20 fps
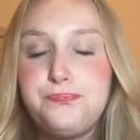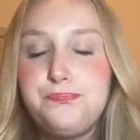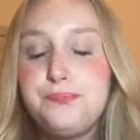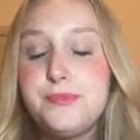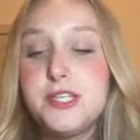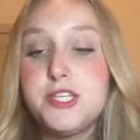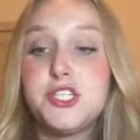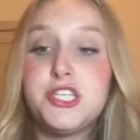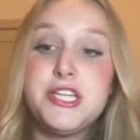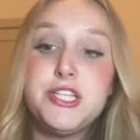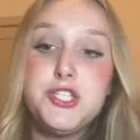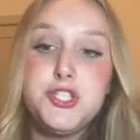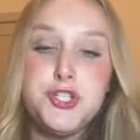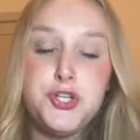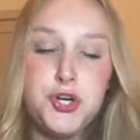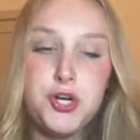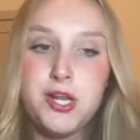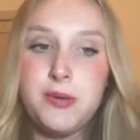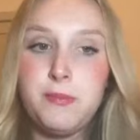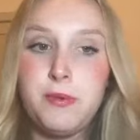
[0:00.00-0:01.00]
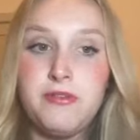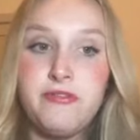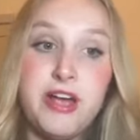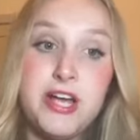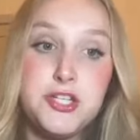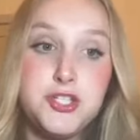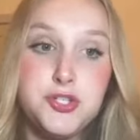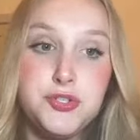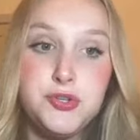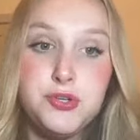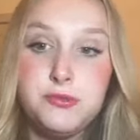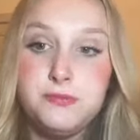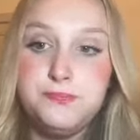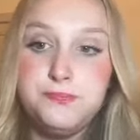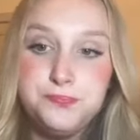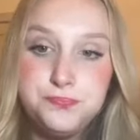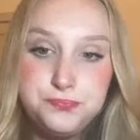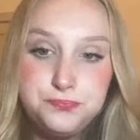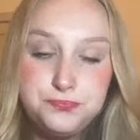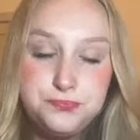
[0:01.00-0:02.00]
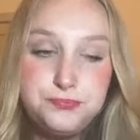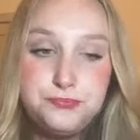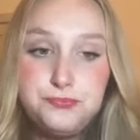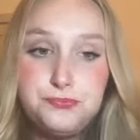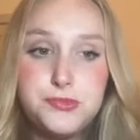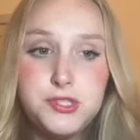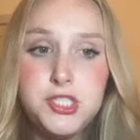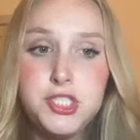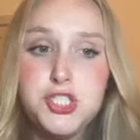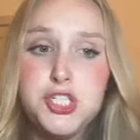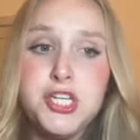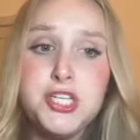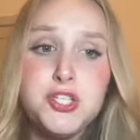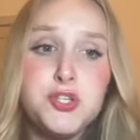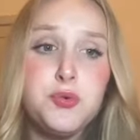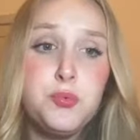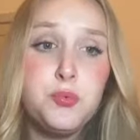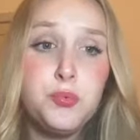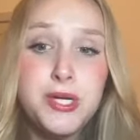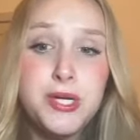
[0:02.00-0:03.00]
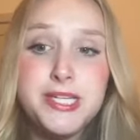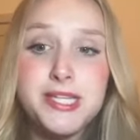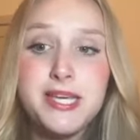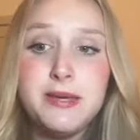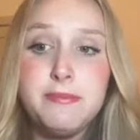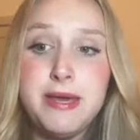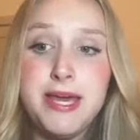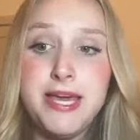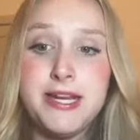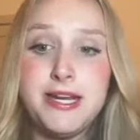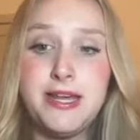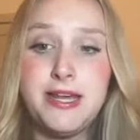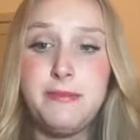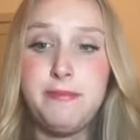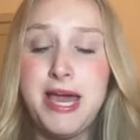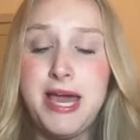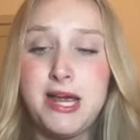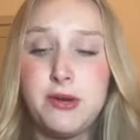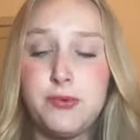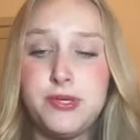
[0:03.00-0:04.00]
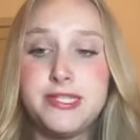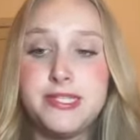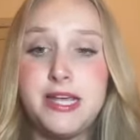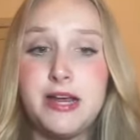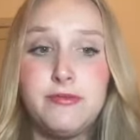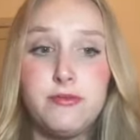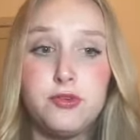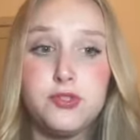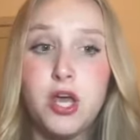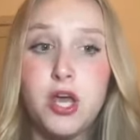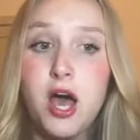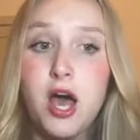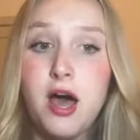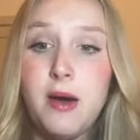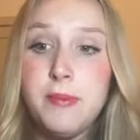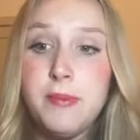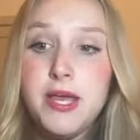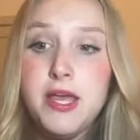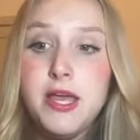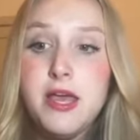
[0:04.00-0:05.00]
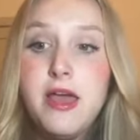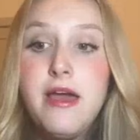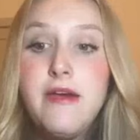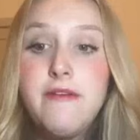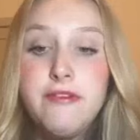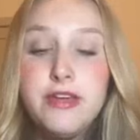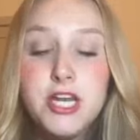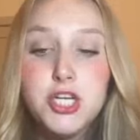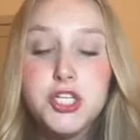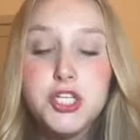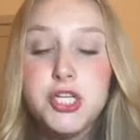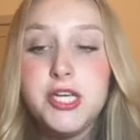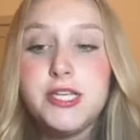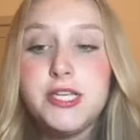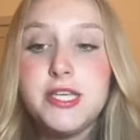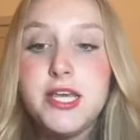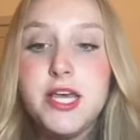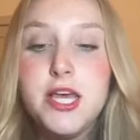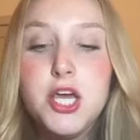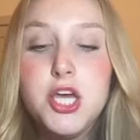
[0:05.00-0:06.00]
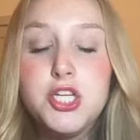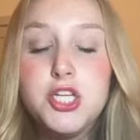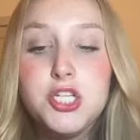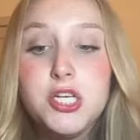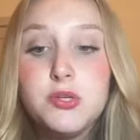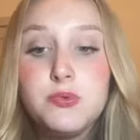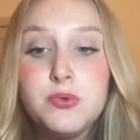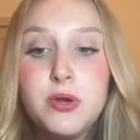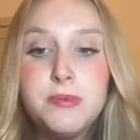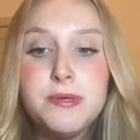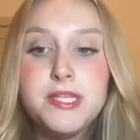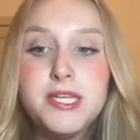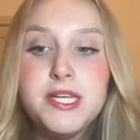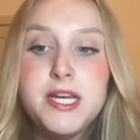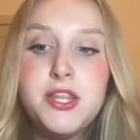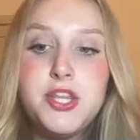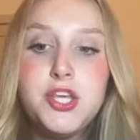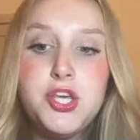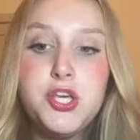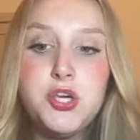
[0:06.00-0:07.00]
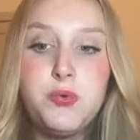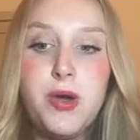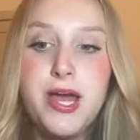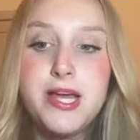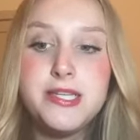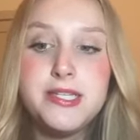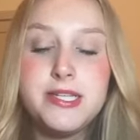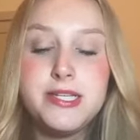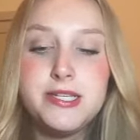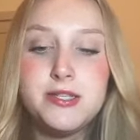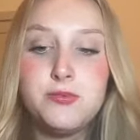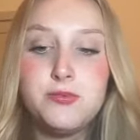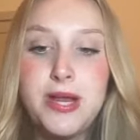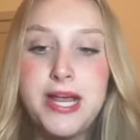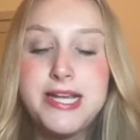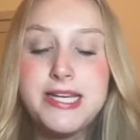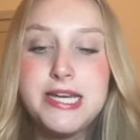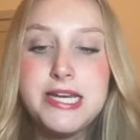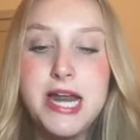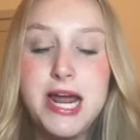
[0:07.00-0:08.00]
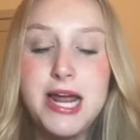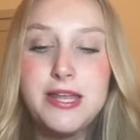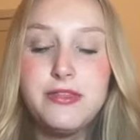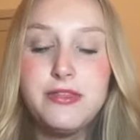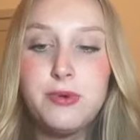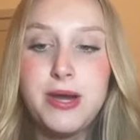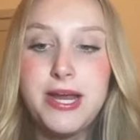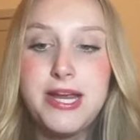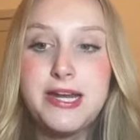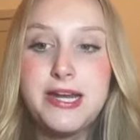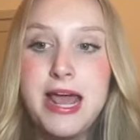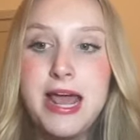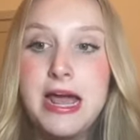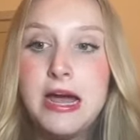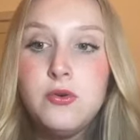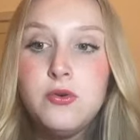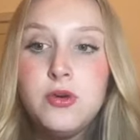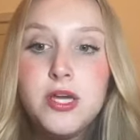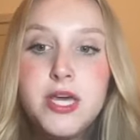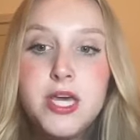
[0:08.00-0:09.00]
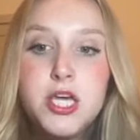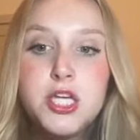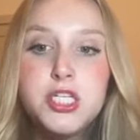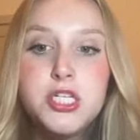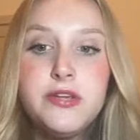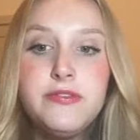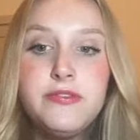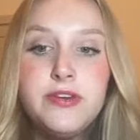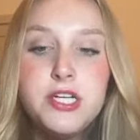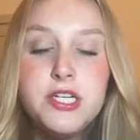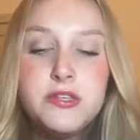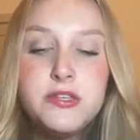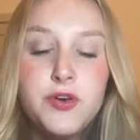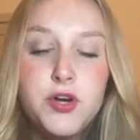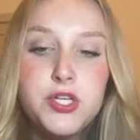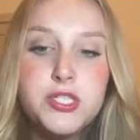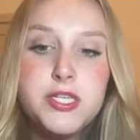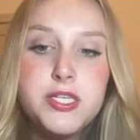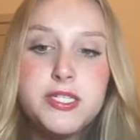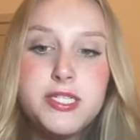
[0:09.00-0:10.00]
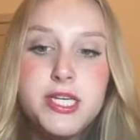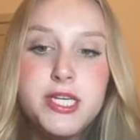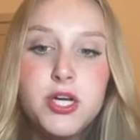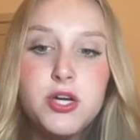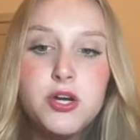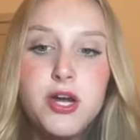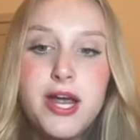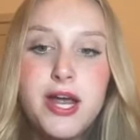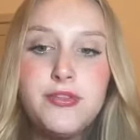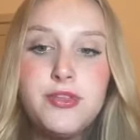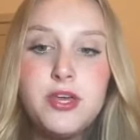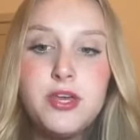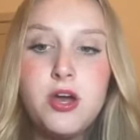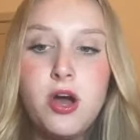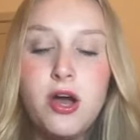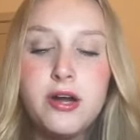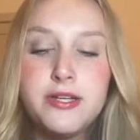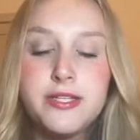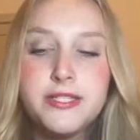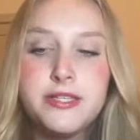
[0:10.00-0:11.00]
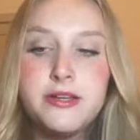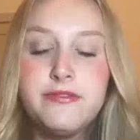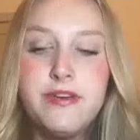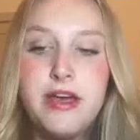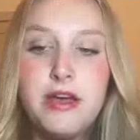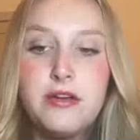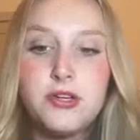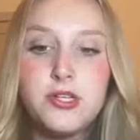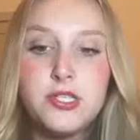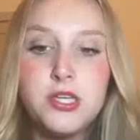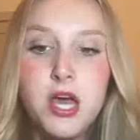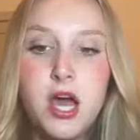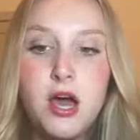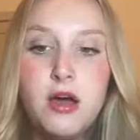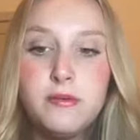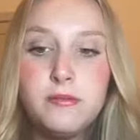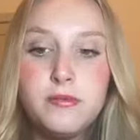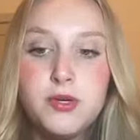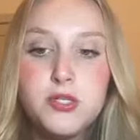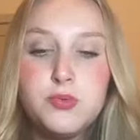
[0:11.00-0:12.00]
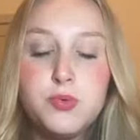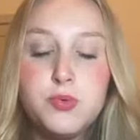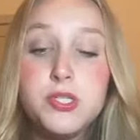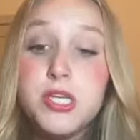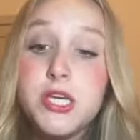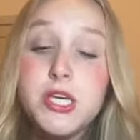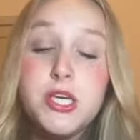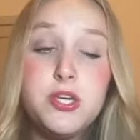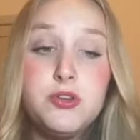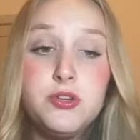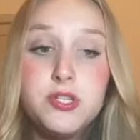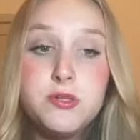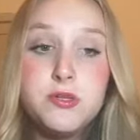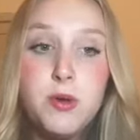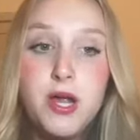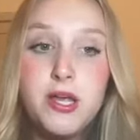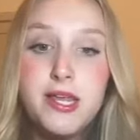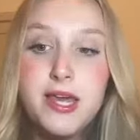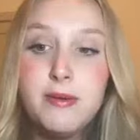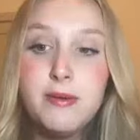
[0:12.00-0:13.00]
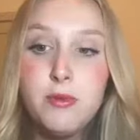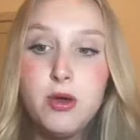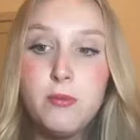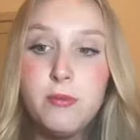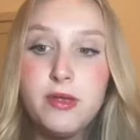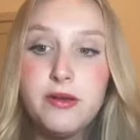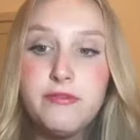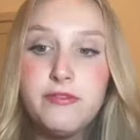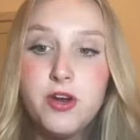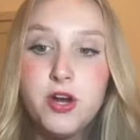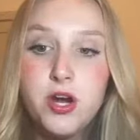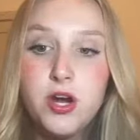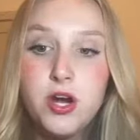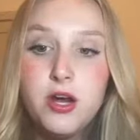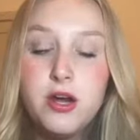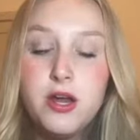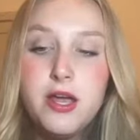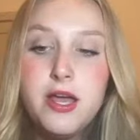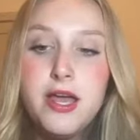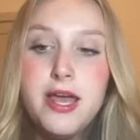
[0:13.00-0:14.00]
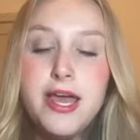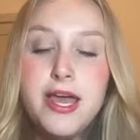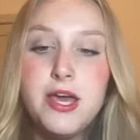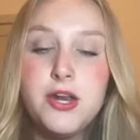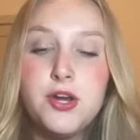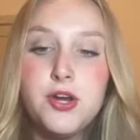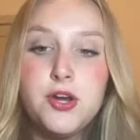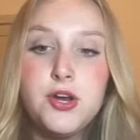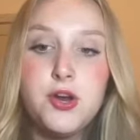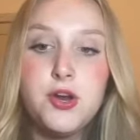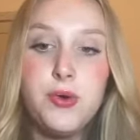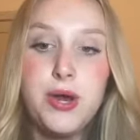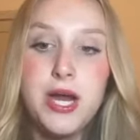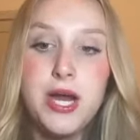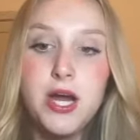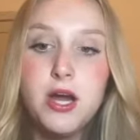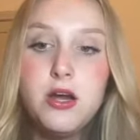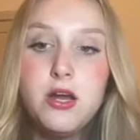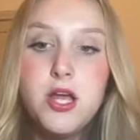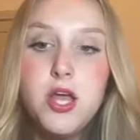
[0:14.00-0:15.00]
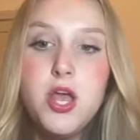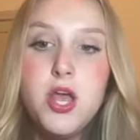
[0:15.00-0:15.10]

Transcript: Since turning professional, she has quickly made an impact with several top finishes. She is representing the U.S. and is ranked 9th right now. She finished first this year at the Cognizant Founders Cup, which was a huge spotlight moment for her in her career.